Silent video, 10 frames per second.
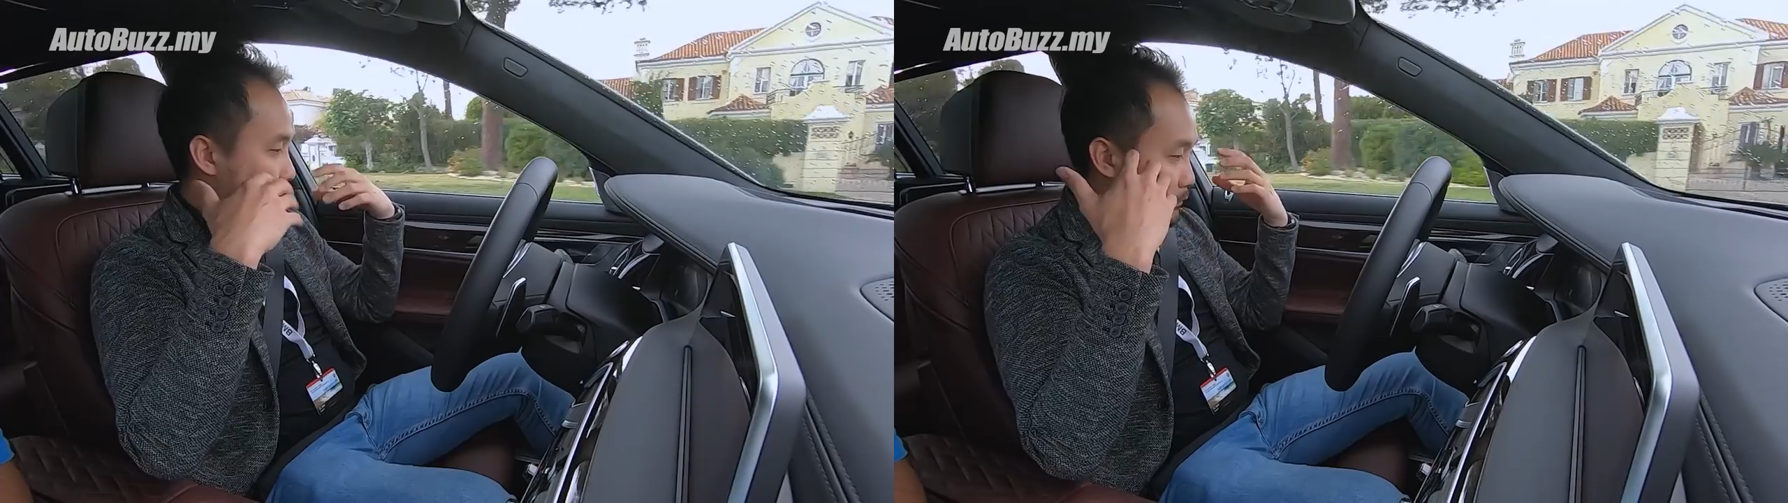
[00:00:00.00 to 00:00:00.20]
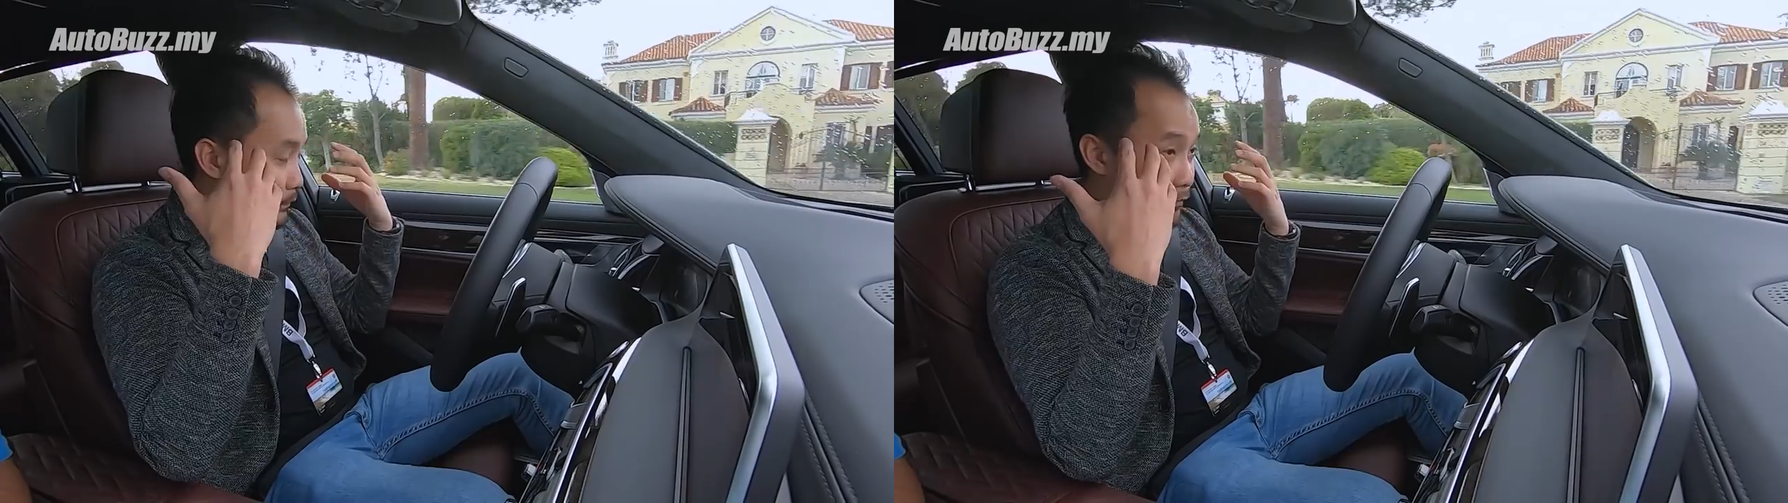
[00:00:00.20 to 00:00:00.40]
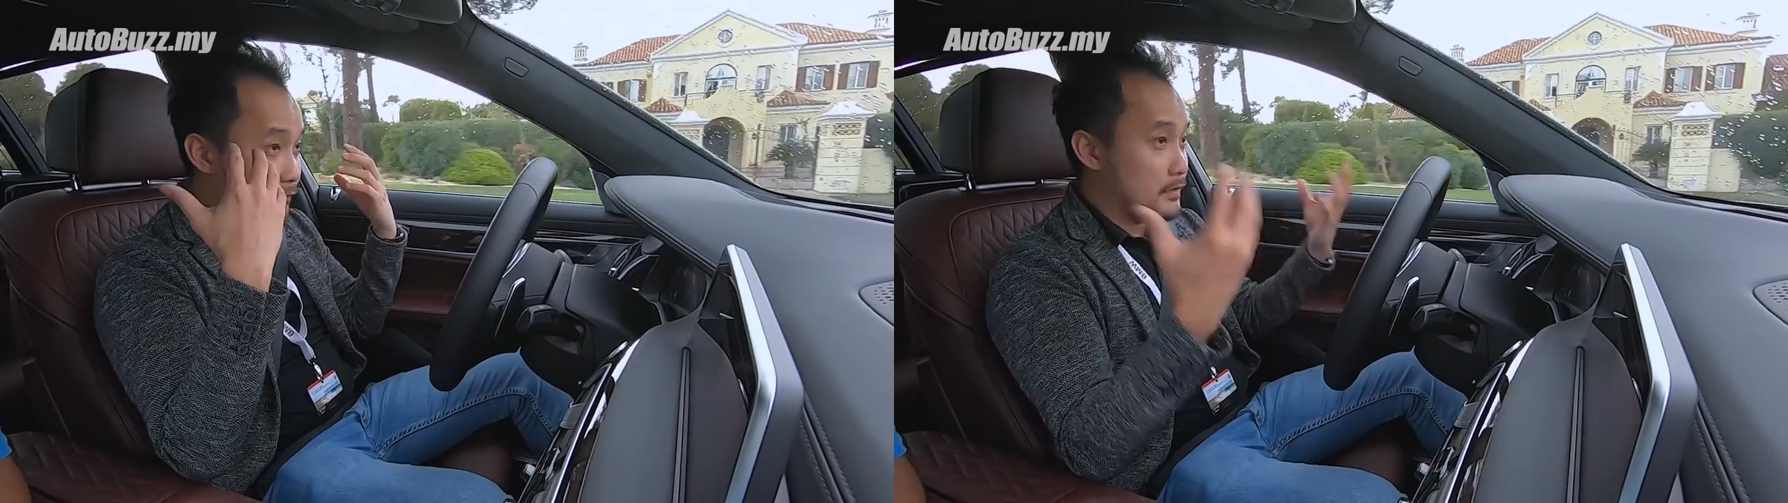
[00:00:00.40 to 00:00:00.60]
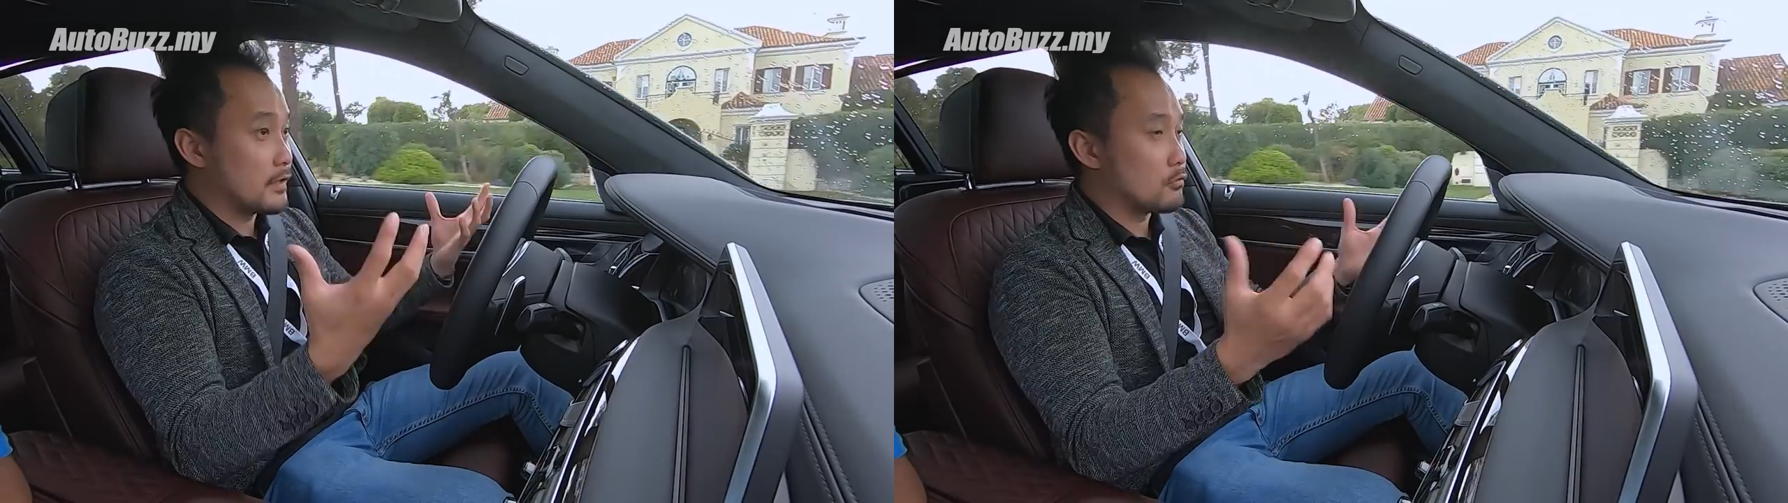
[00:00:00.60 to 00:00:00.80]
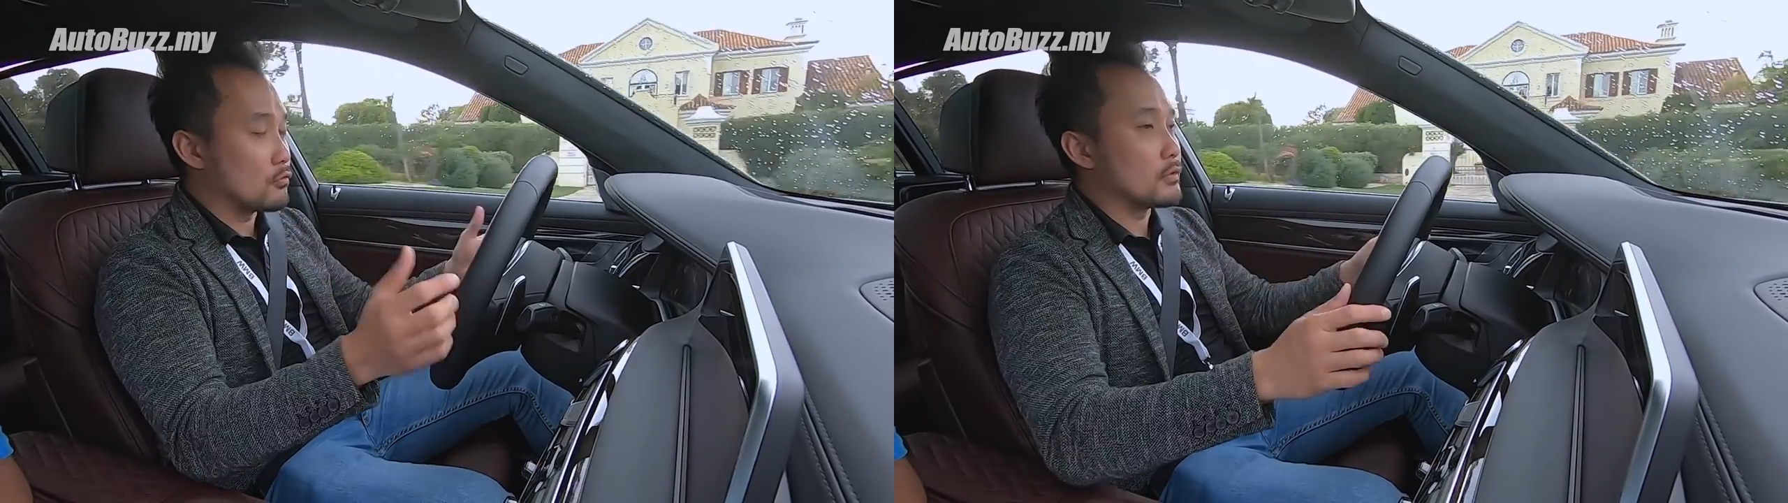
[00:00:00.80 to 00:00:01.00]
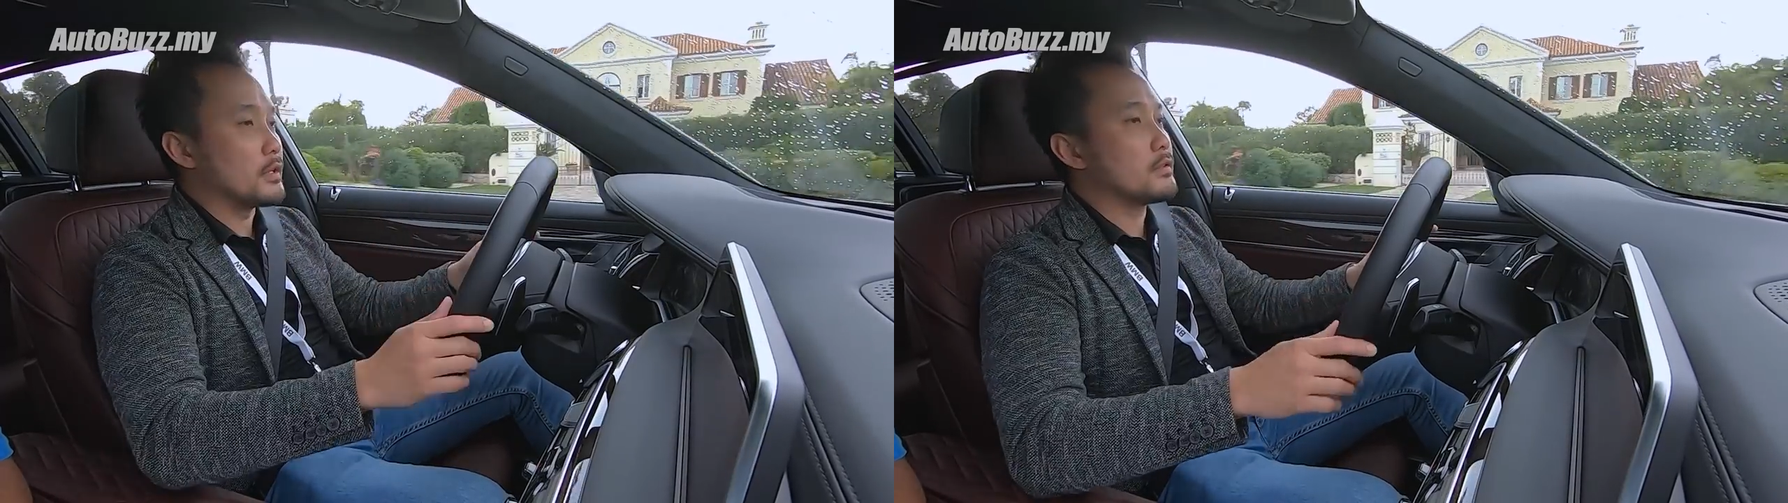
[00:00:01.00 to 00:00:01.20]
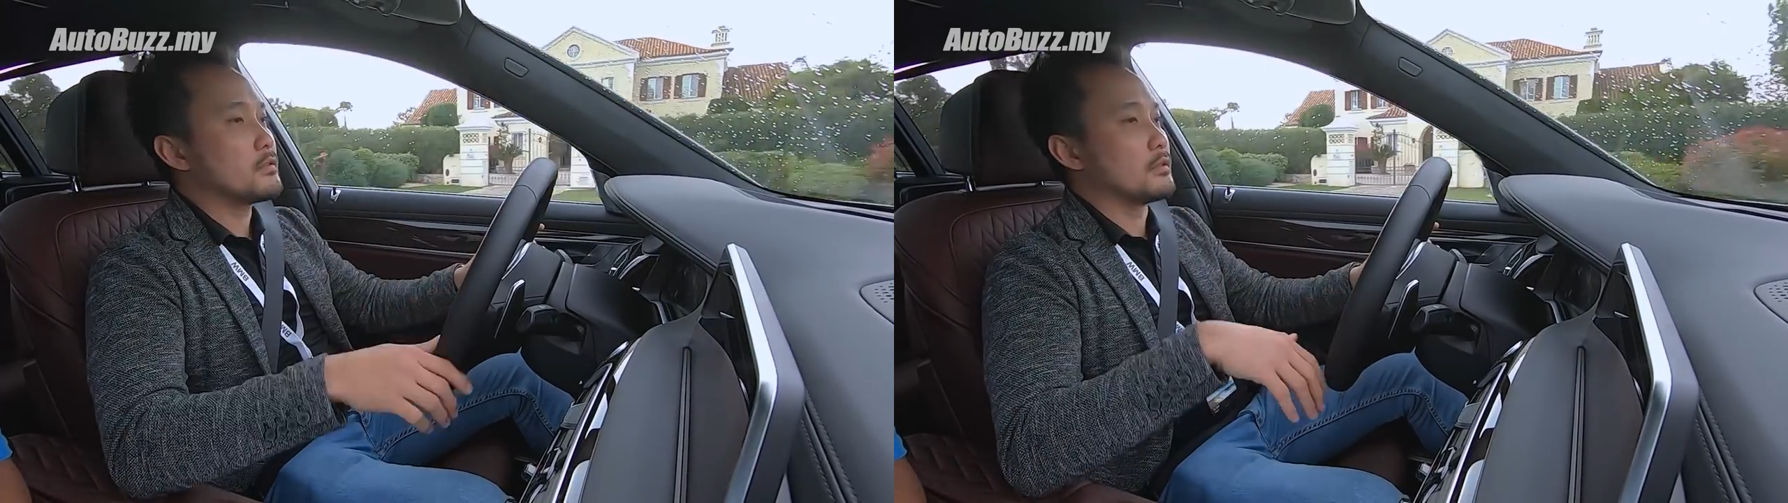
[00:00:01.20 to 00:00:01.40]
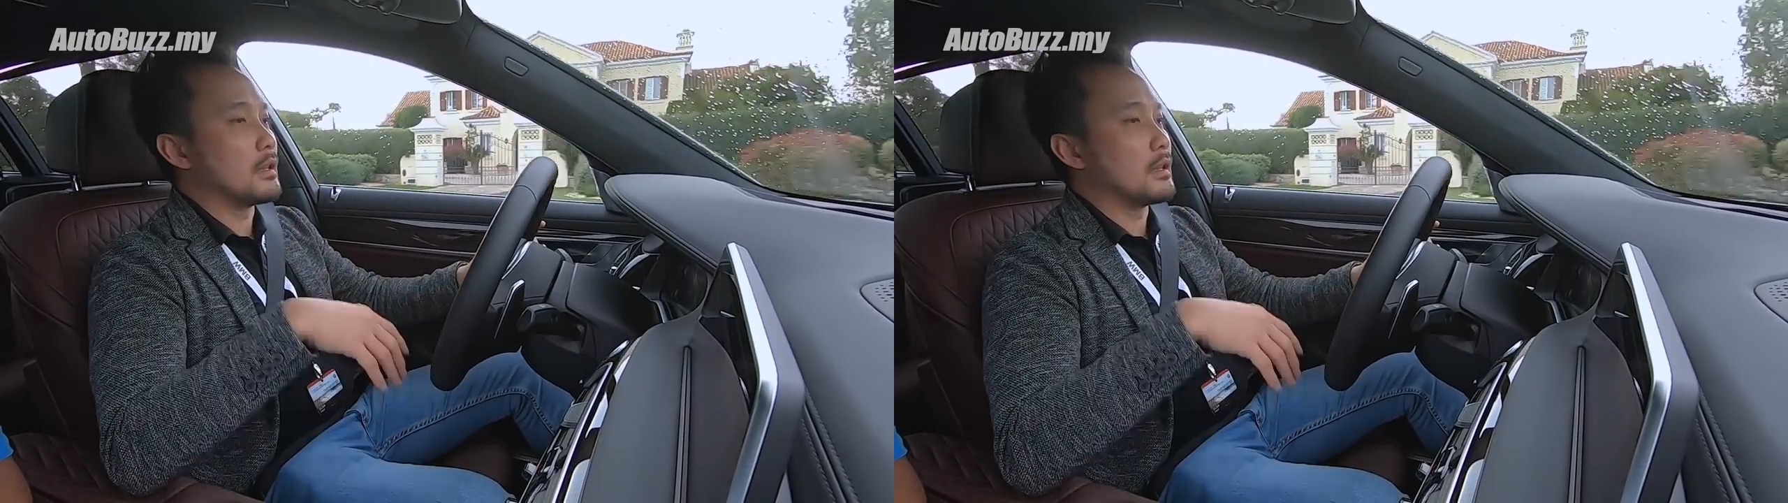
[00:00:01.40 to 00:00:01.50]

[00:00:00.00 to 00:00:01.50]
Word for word: well, the first thing you'll notice,